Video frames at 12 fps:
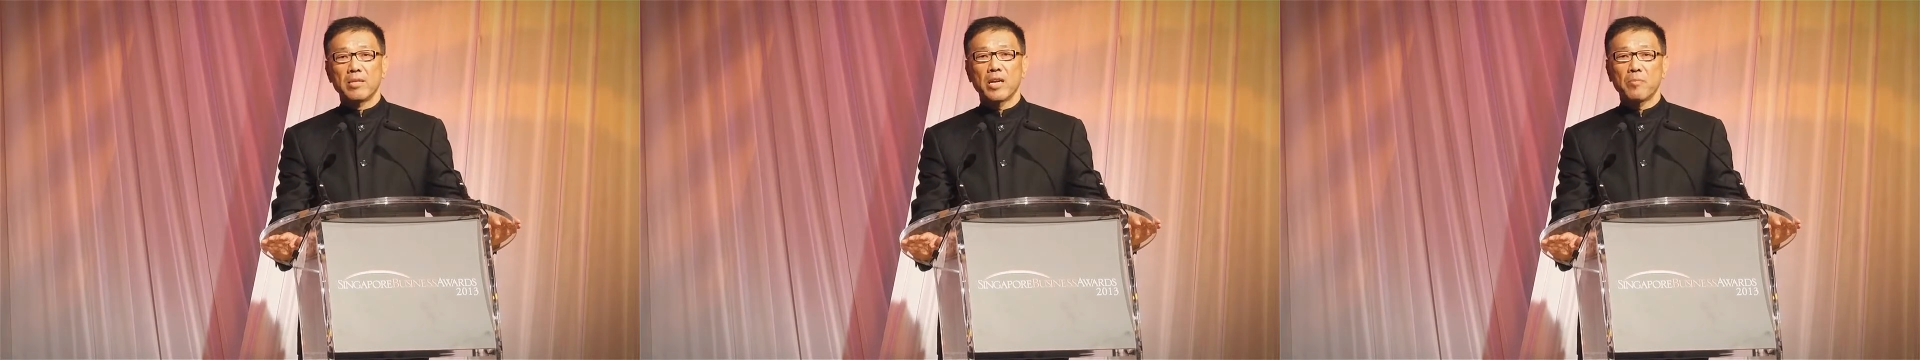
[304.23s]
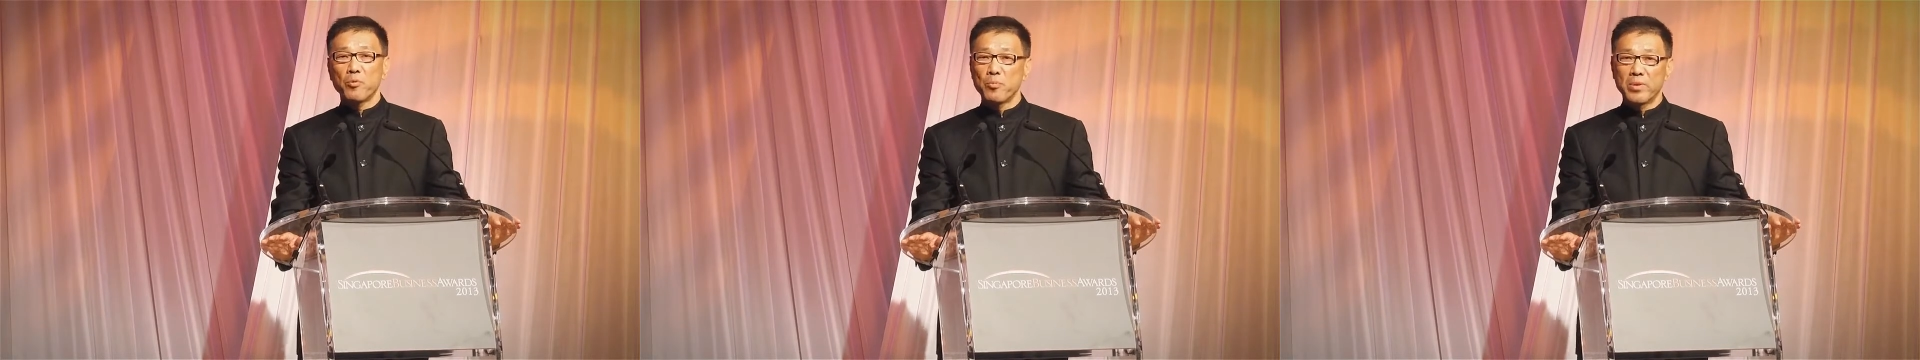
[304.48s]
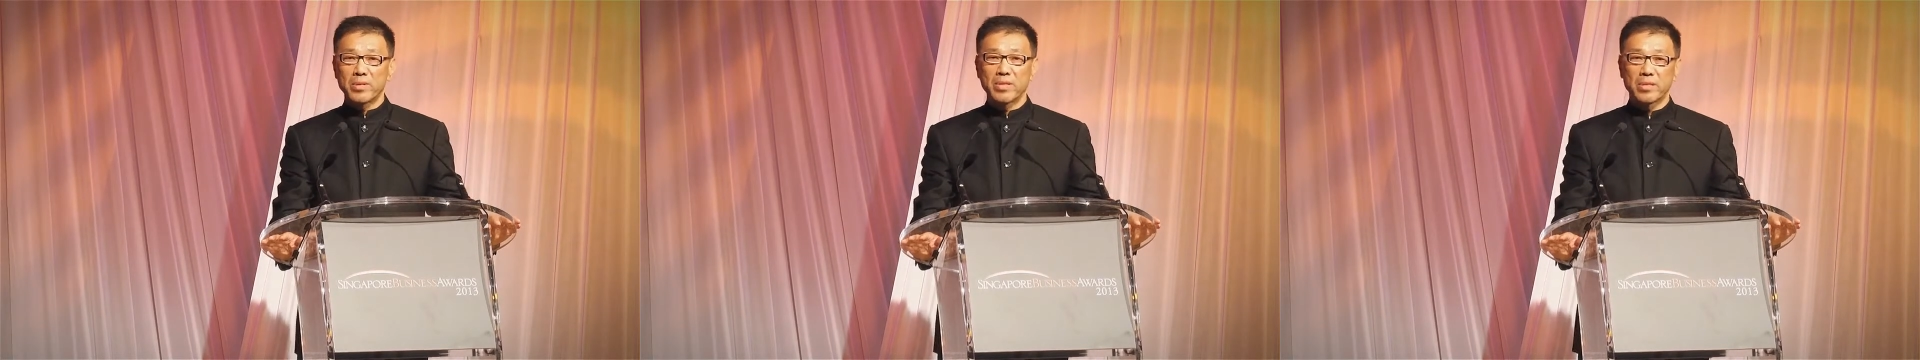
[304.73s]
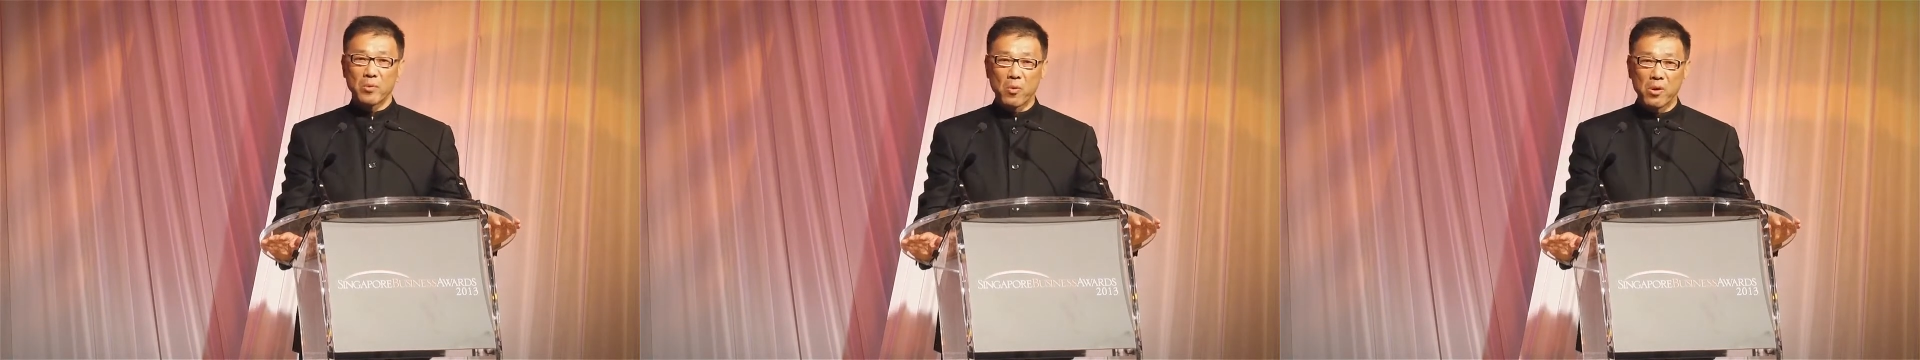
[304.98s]
Singapore
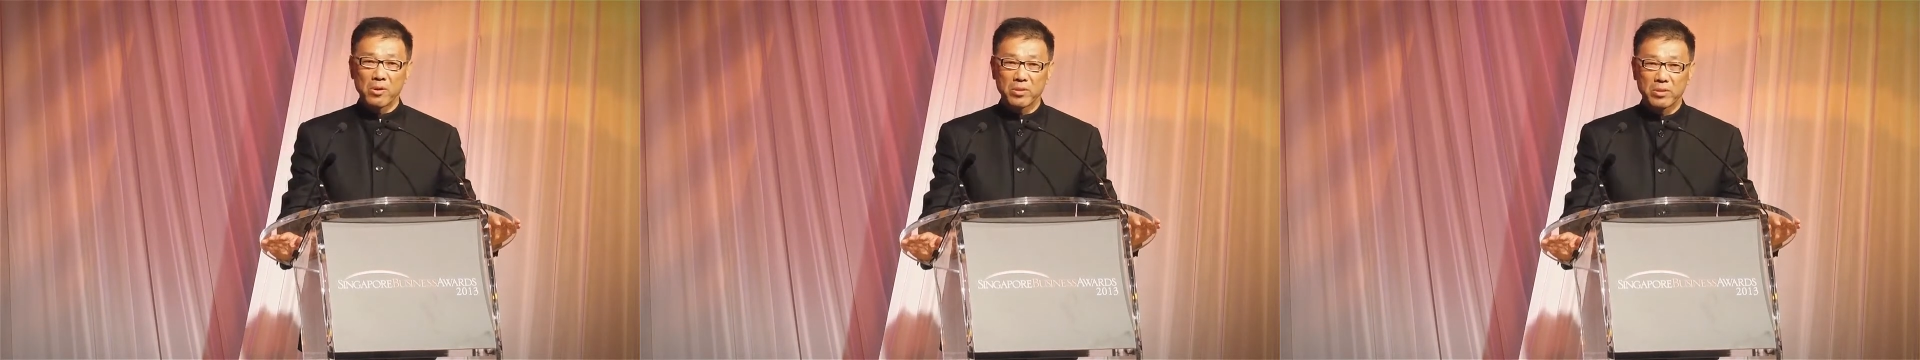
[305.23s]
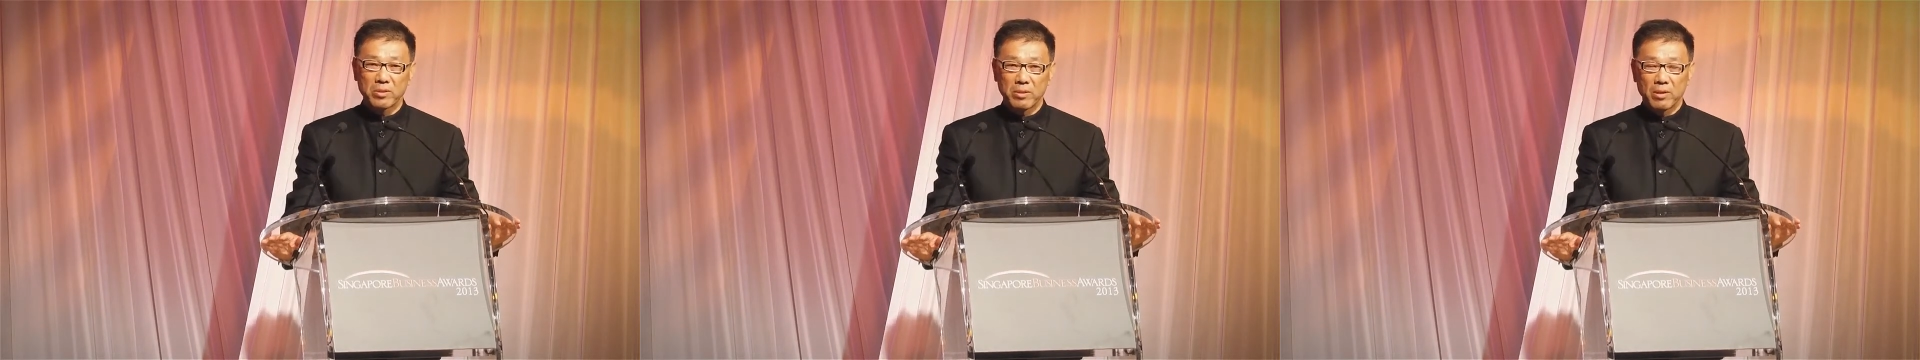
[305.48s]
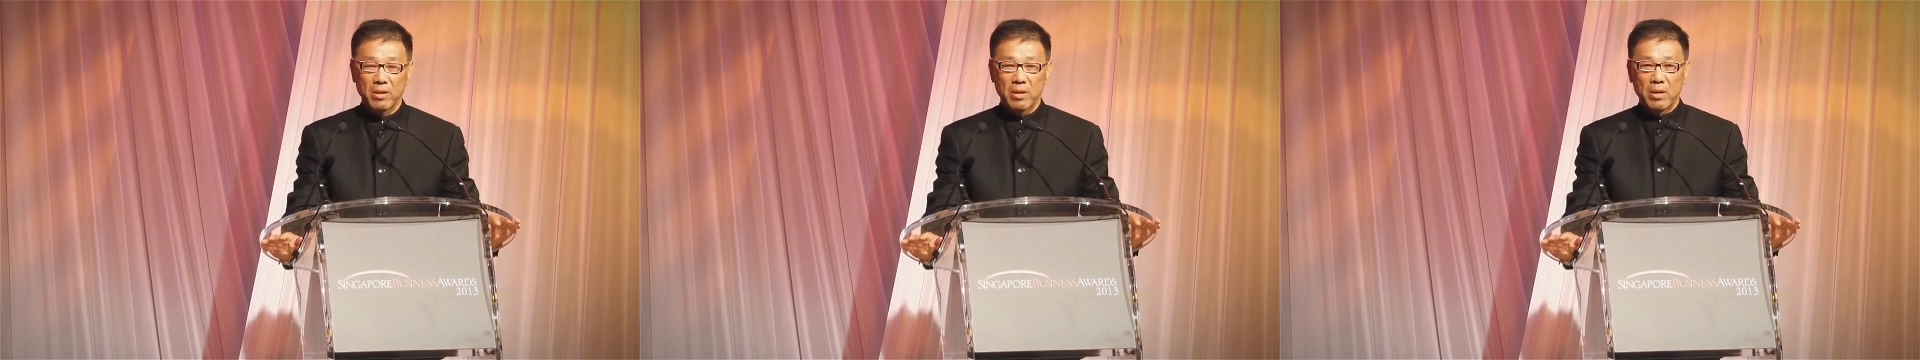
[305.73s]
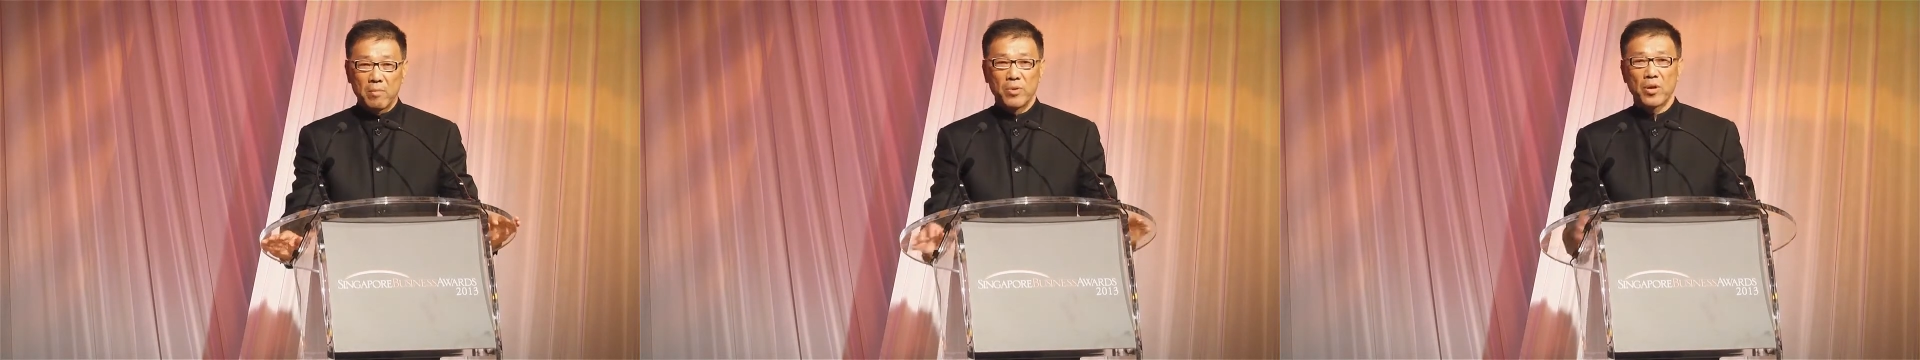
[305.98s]
Business Awards
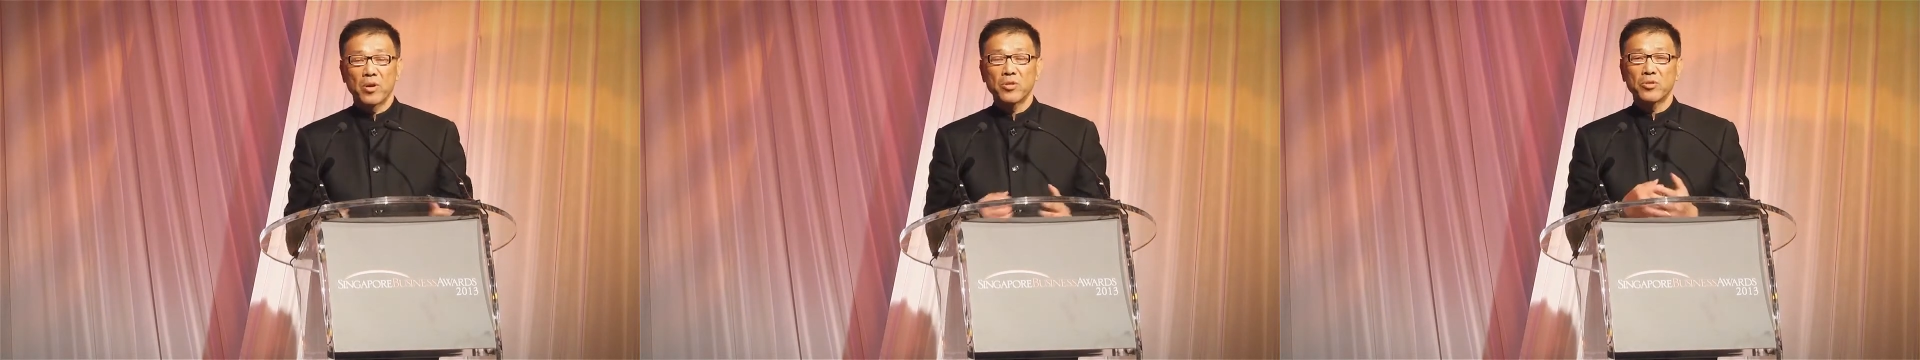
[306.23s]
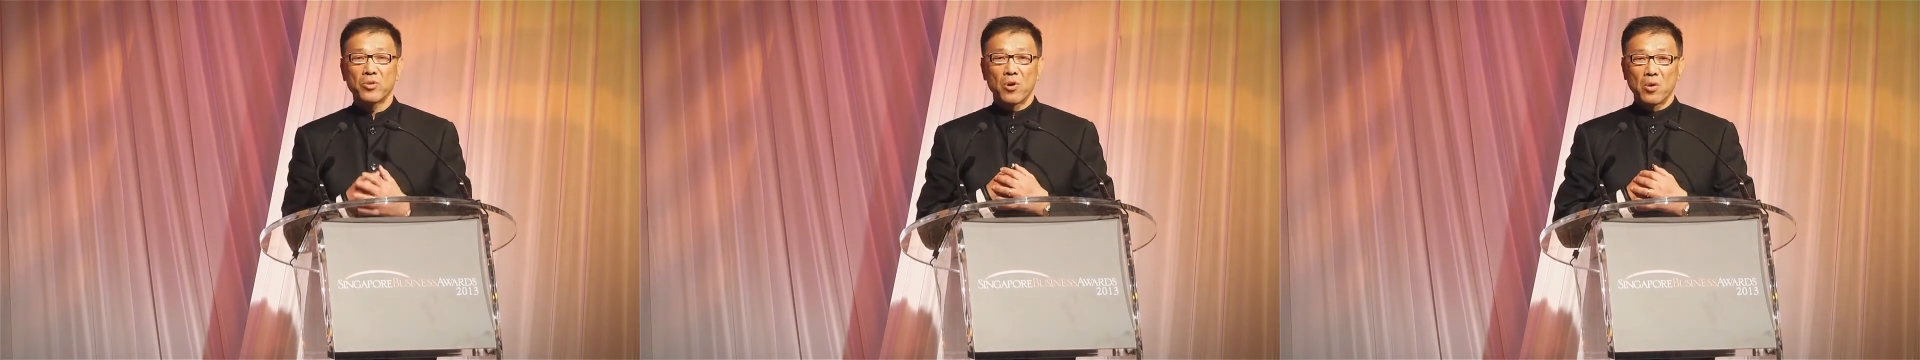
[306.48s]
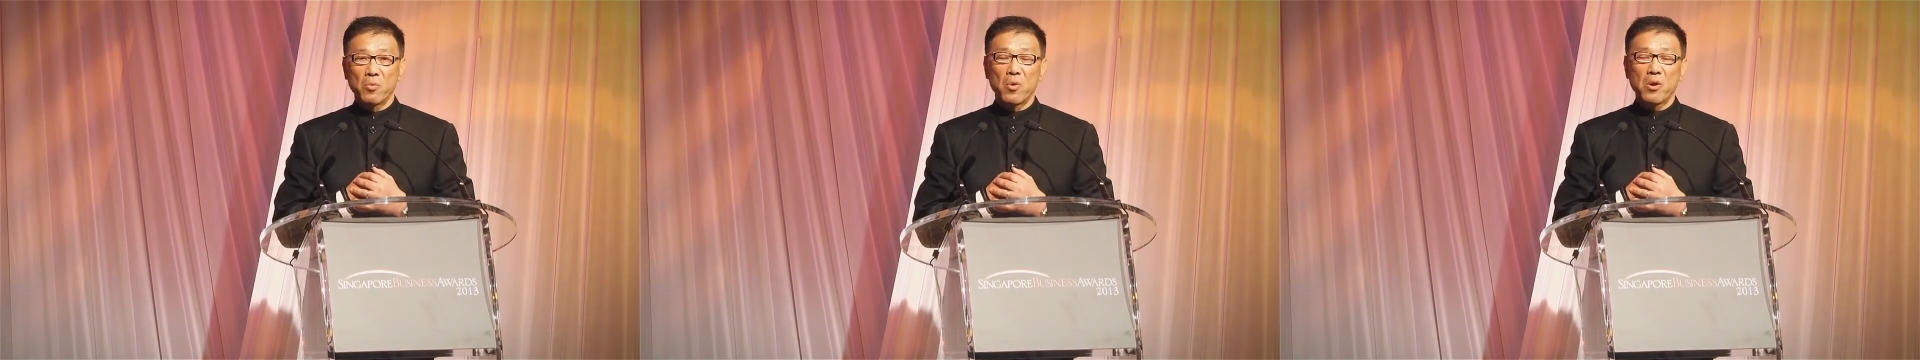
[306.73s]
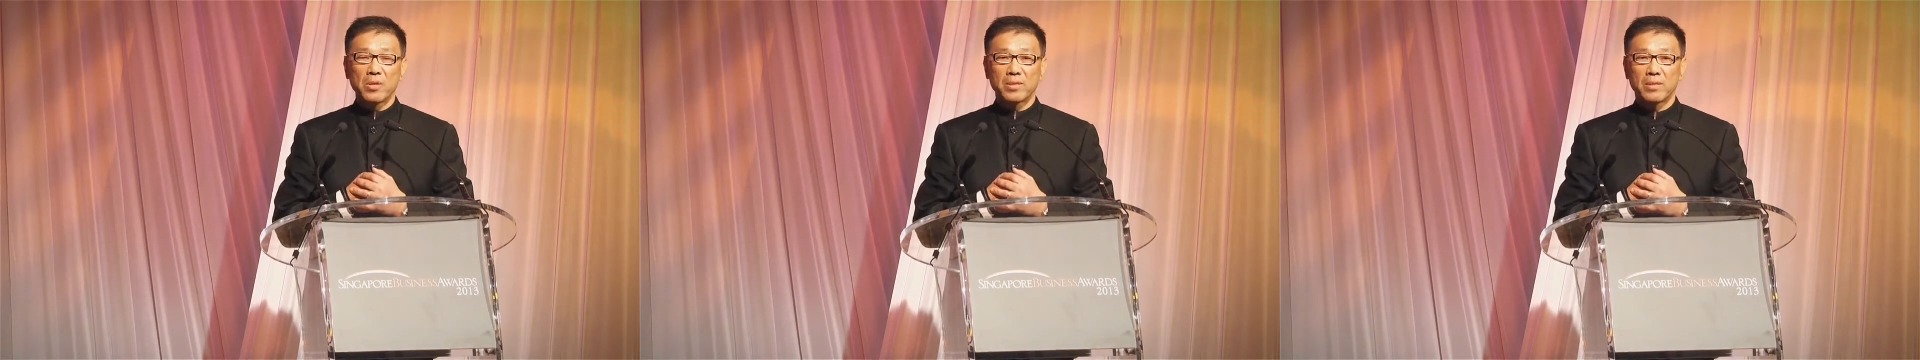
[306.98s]
because your
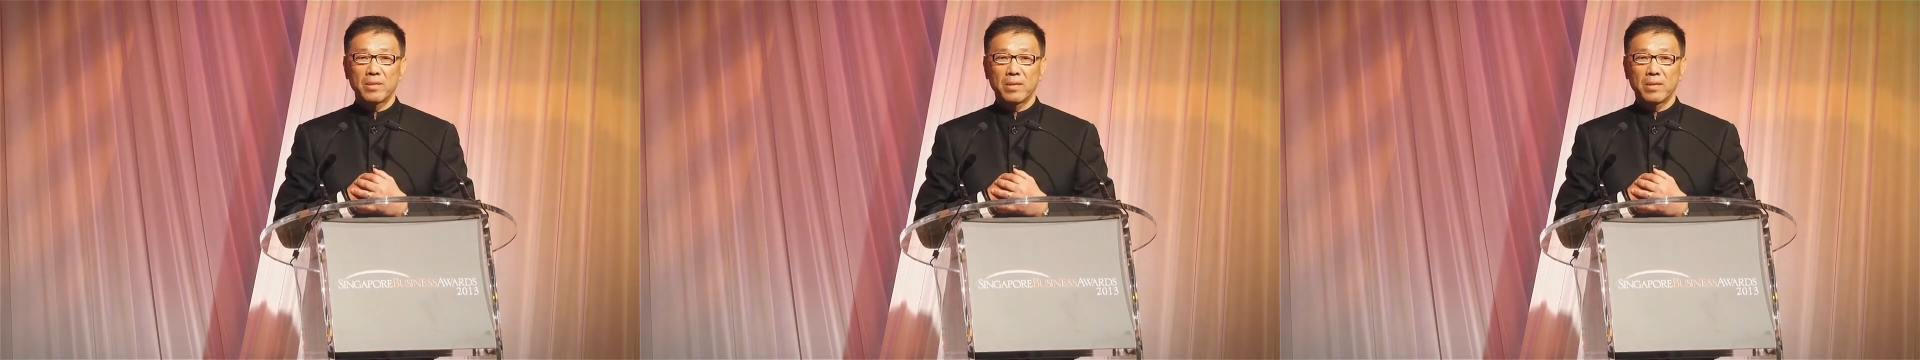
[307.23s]
award